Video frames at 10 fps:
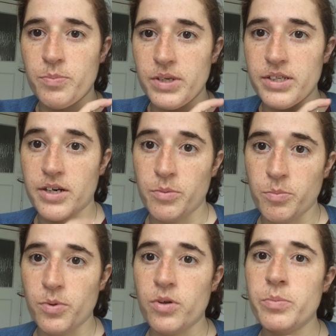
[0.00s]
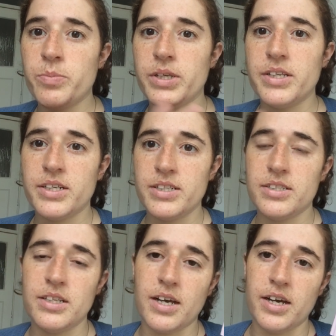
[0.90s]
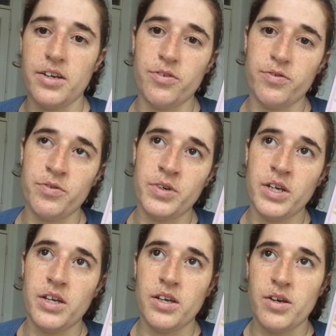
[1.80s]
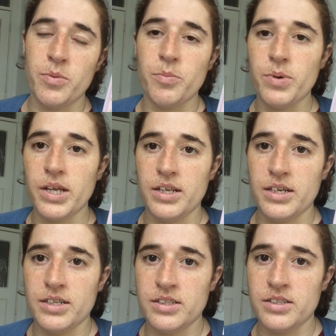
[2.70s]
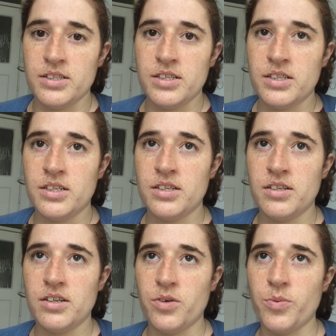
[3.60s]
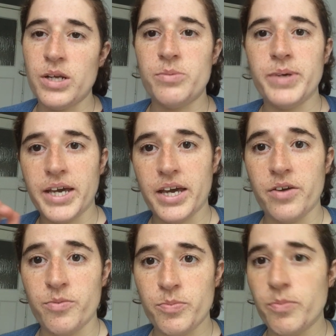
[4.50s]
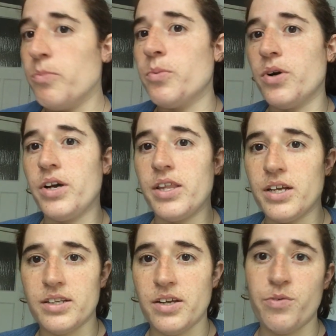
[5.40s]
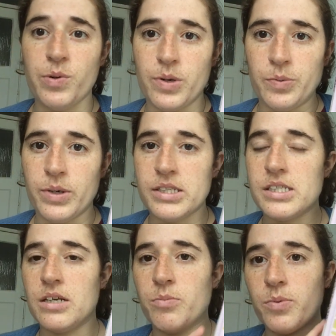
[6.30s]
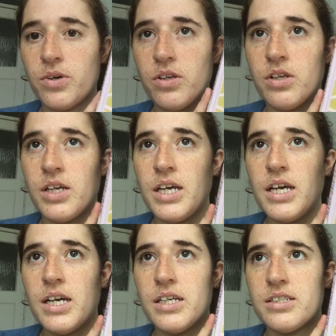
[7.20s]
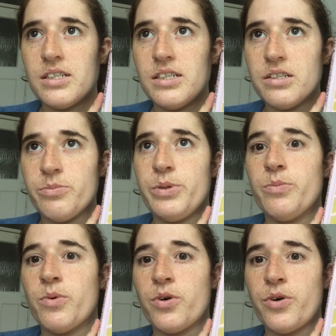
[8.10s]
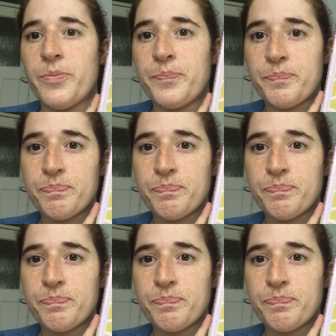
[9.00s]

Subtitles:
Peter and Paul. Peter is the kind of brilliant, well-behaved boy that everyone wants, and Paul, it's a little bit more